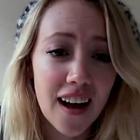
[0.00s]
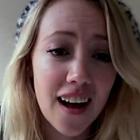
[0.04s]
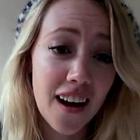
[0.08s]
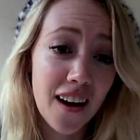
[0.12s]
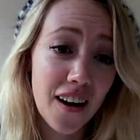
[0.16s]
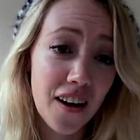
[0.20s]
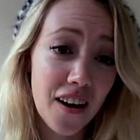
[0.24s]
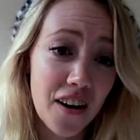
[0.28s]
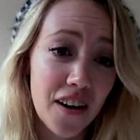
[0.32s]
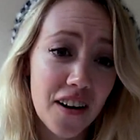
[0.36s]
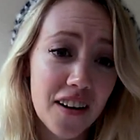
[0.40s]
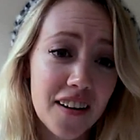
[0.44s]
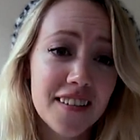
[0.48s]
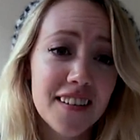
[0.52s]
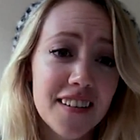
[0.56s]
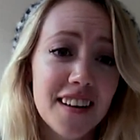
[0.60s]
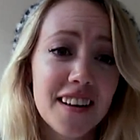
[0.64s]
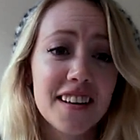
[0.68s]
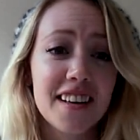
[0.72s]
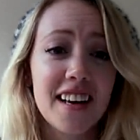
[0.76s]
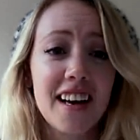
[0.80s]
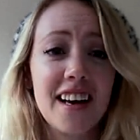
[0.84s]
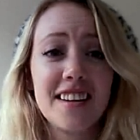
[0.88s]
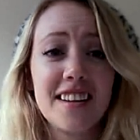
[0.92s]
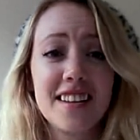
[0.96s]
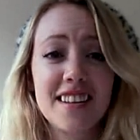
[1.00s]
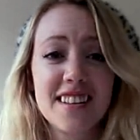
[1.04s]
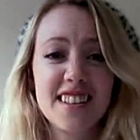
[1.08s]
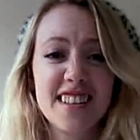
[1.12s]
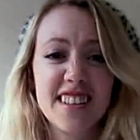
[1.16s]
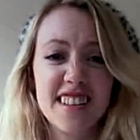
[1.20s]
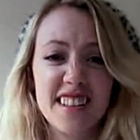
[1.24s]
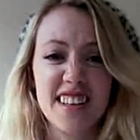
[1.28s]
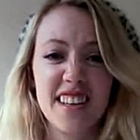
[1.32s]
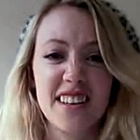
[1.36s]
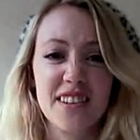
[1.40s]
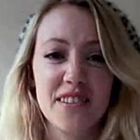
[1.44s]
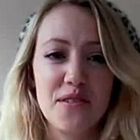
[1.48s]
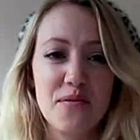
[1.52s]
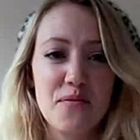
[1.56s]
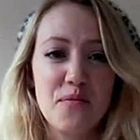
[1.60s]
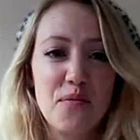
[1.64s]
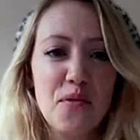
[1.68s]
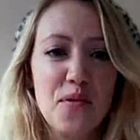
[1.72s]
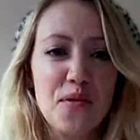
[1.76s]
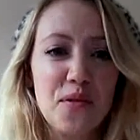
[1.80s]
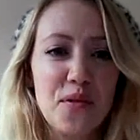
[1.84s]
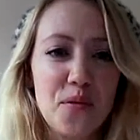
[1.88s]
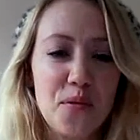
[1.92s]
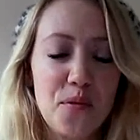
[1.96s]
oh, okay, this is another
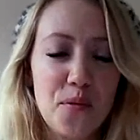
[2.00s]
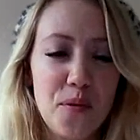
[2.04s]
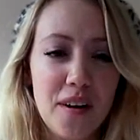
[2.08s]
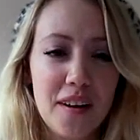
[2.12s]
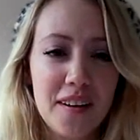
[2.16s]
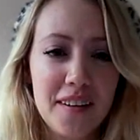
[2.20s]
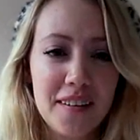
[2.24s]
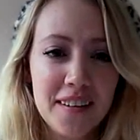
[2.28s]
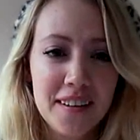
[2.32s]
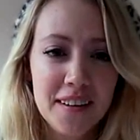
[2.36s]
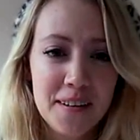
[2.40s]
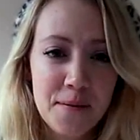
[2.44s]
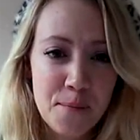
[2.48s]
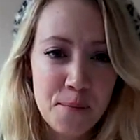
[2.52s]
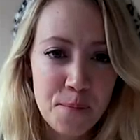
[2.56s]
important one.